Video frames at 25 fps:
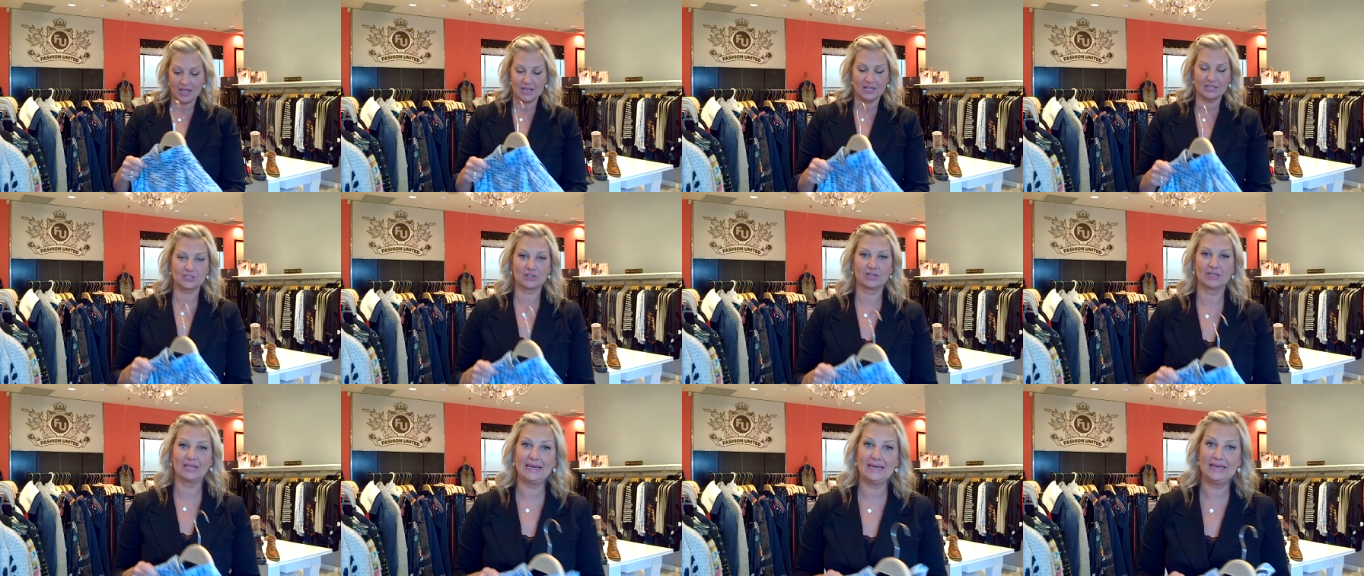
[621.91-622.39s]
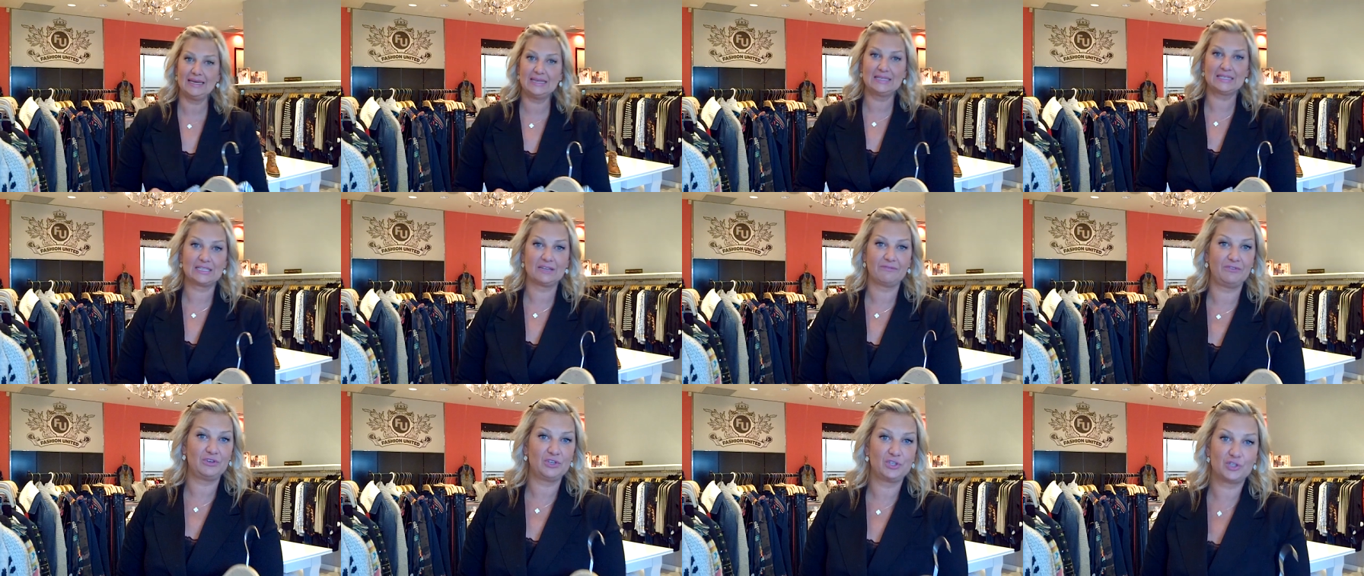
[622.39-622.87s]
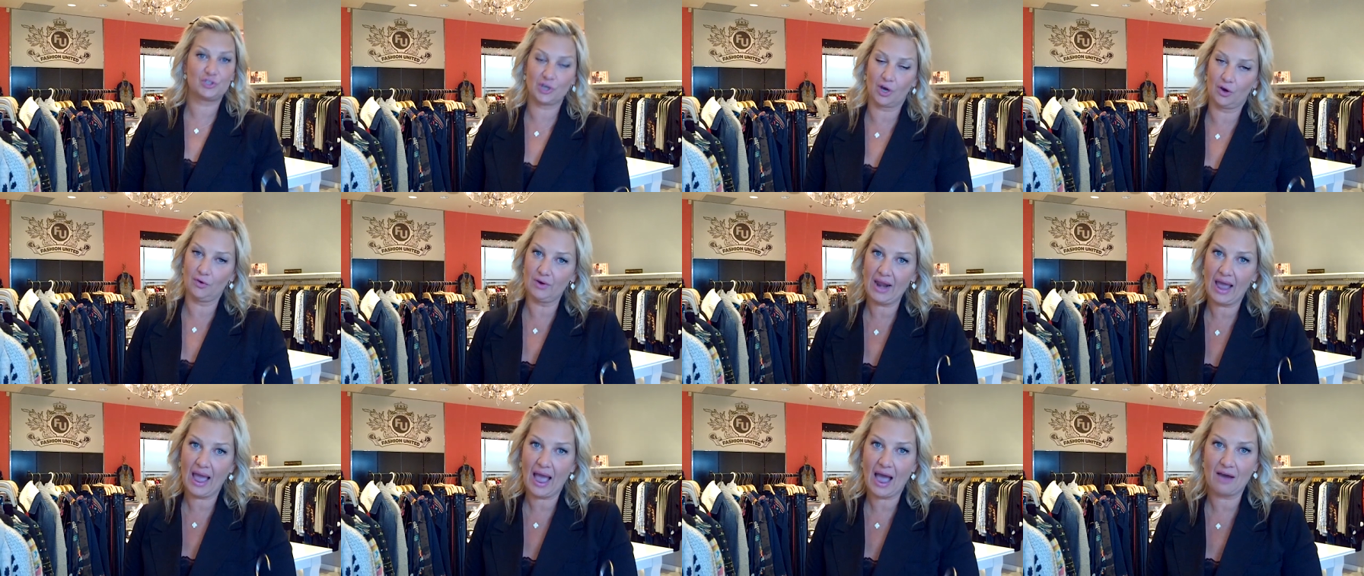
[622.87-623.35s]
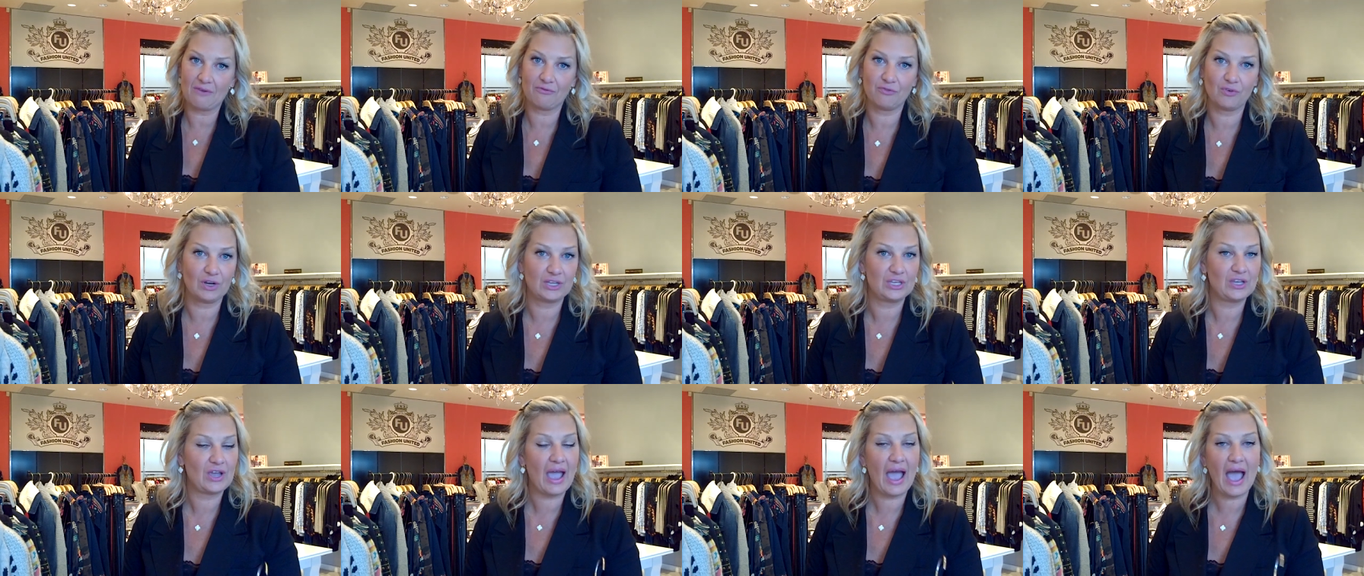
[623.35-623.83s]
So ladies, if you don't have
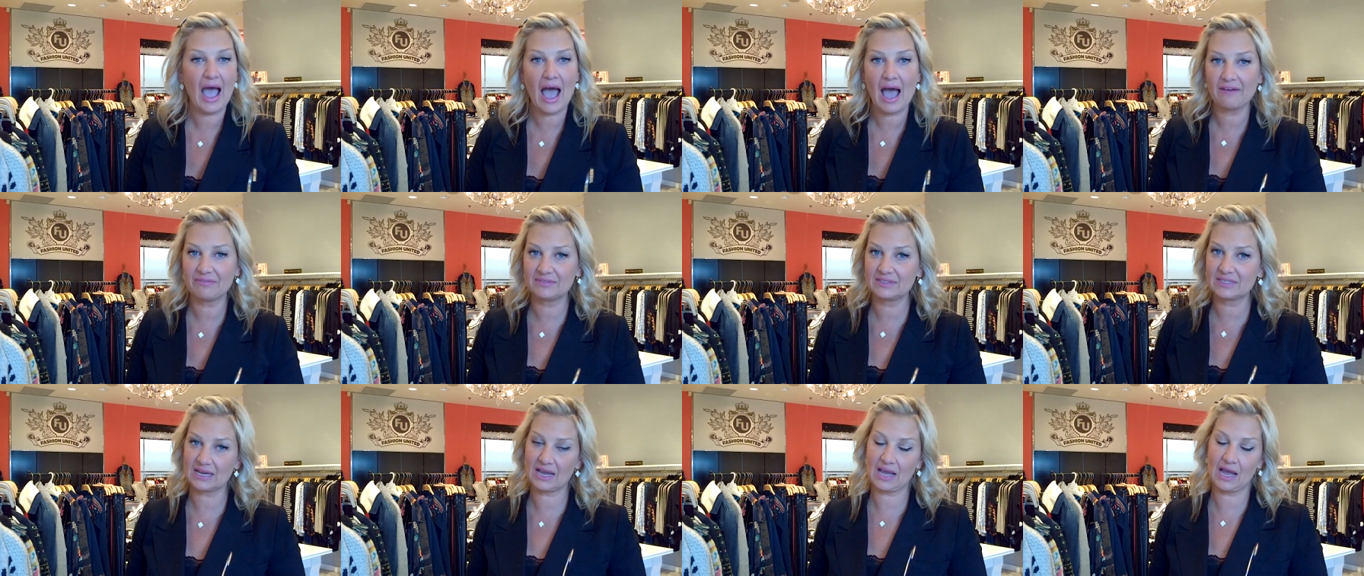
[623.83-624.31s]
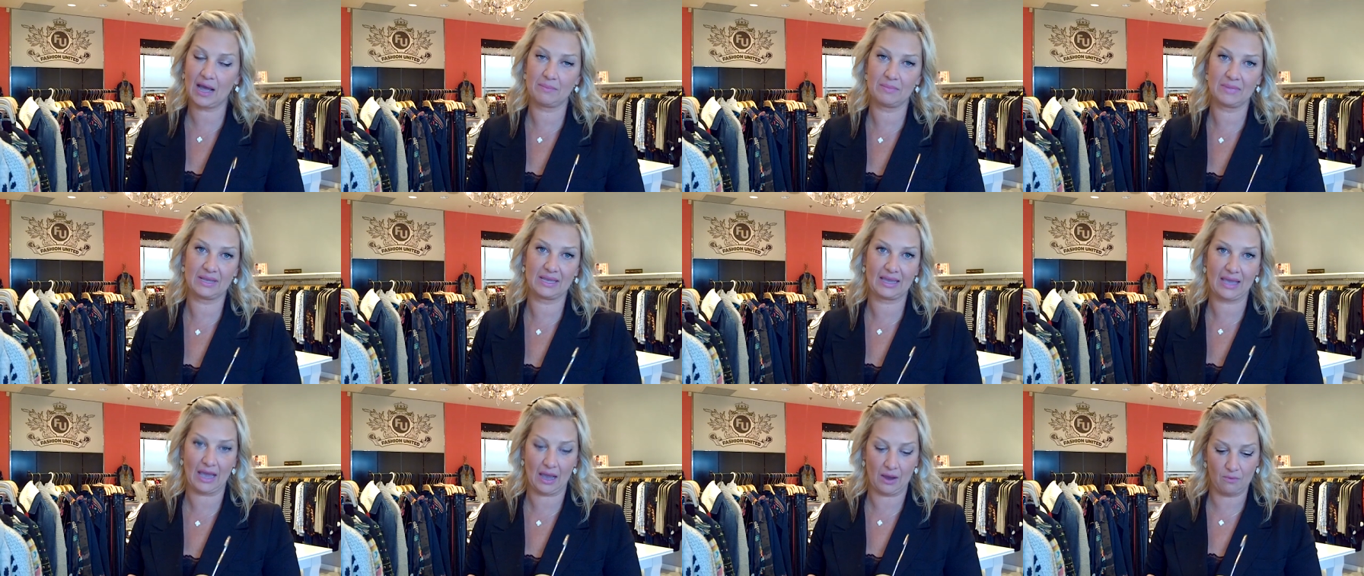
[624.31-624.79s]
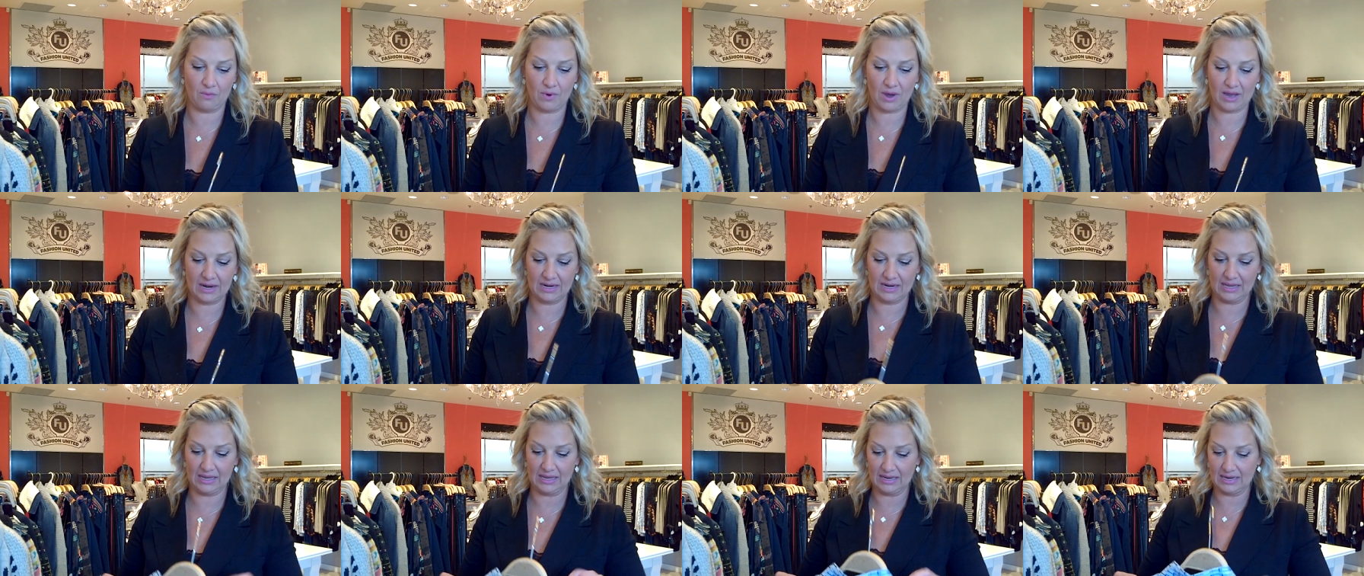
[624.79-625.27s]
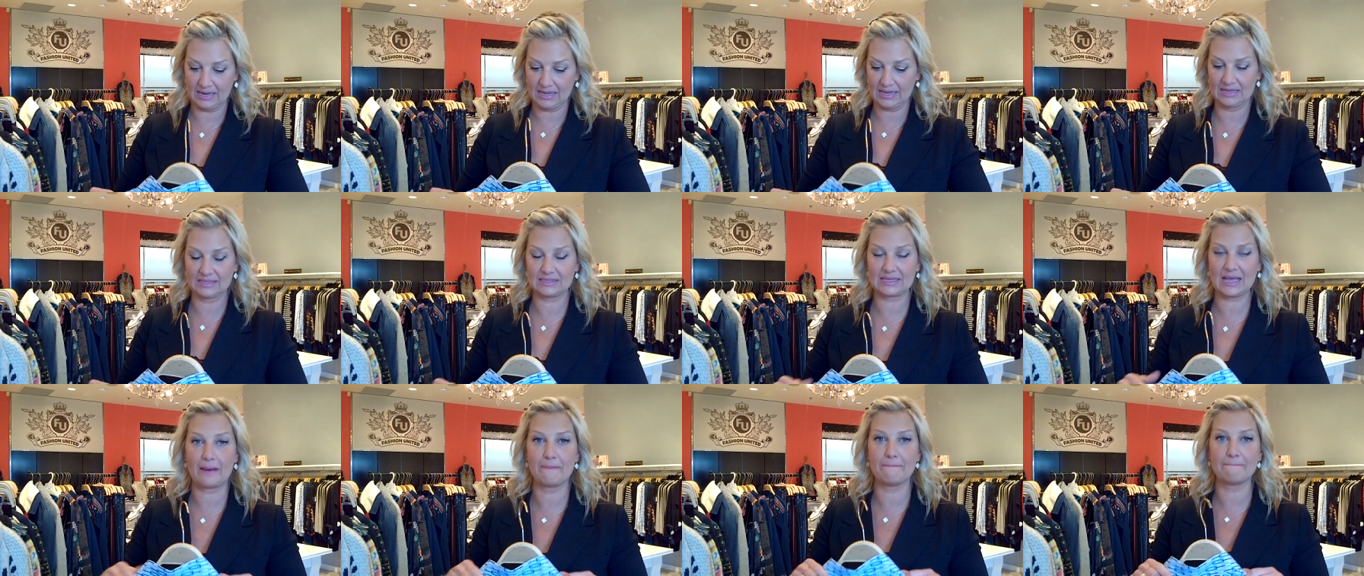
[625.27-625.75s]
one, you have to come and get one. It
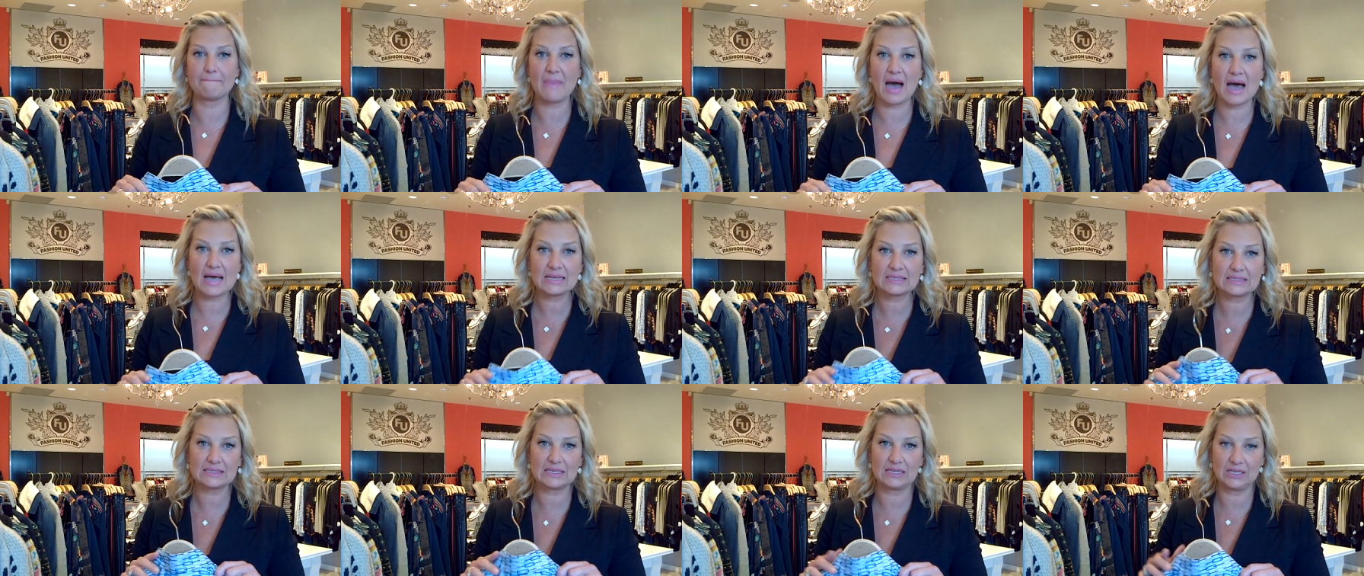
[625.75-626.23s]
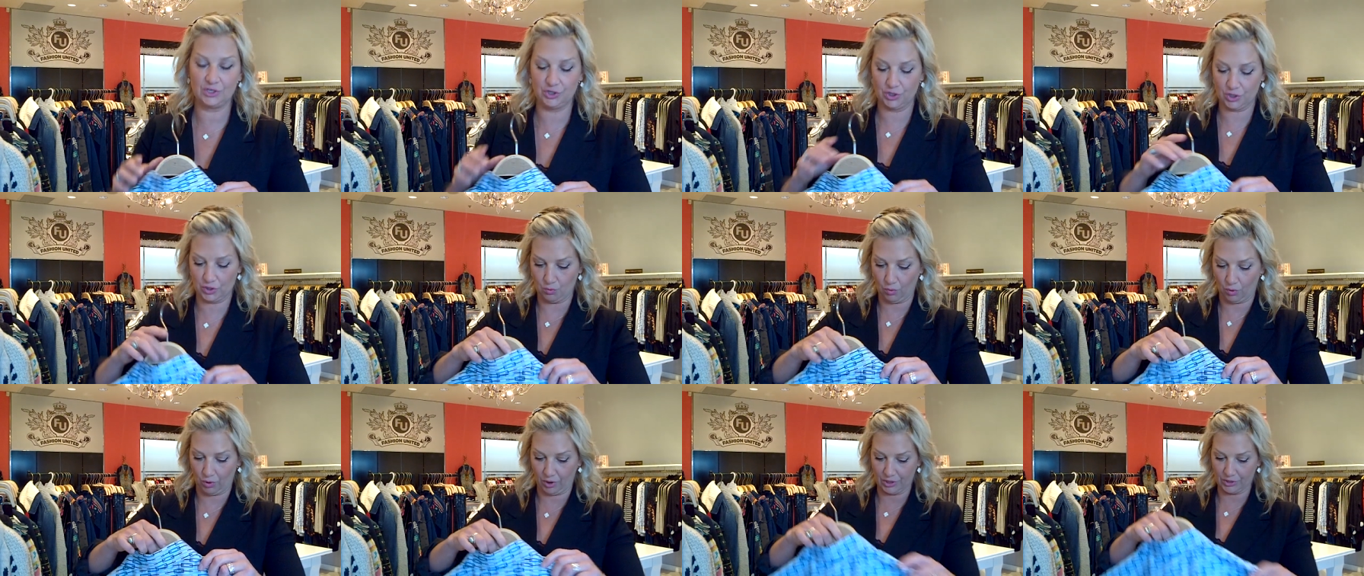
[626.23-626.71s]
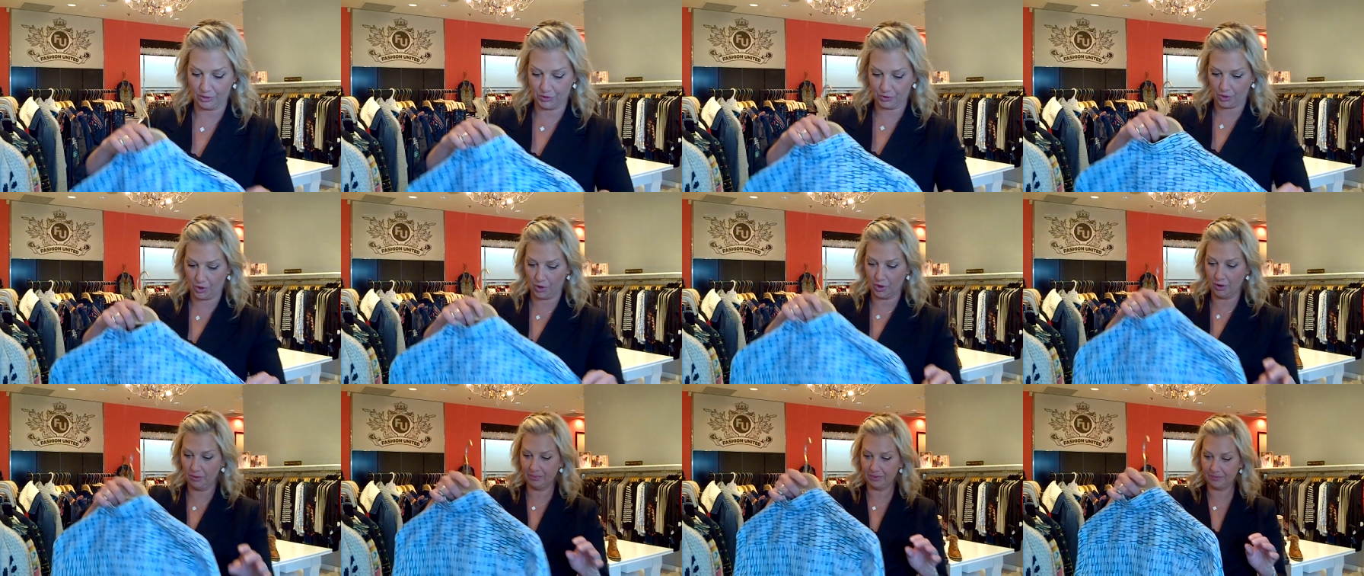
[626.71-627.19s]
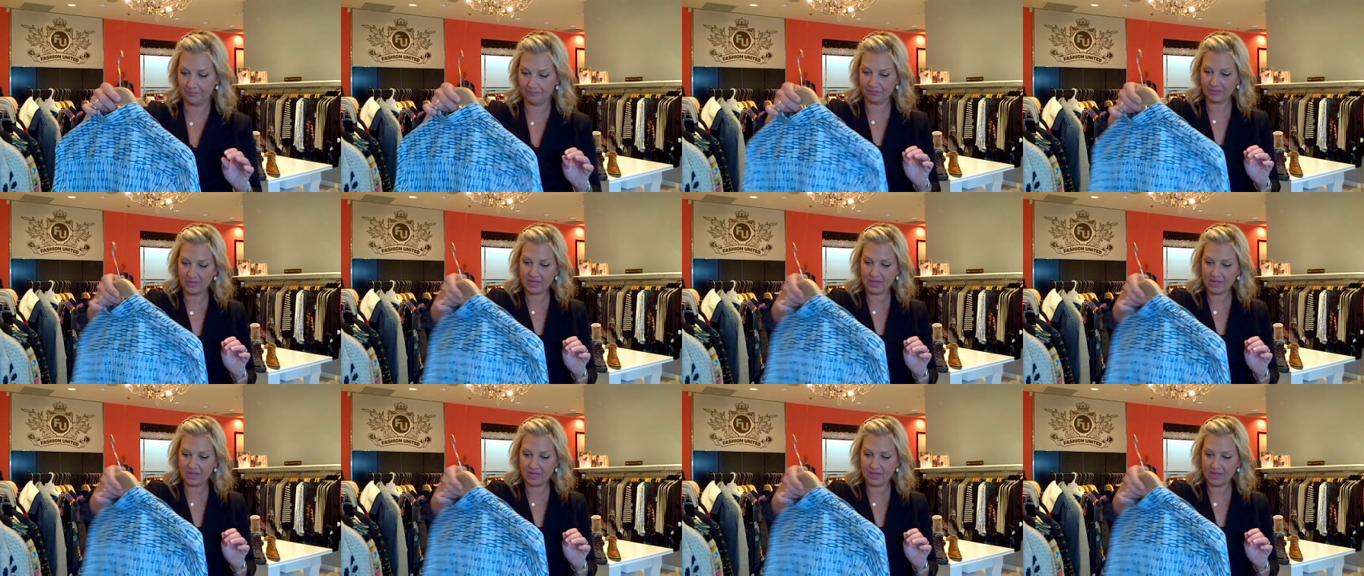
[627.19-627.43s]
is a must in your wardrobe.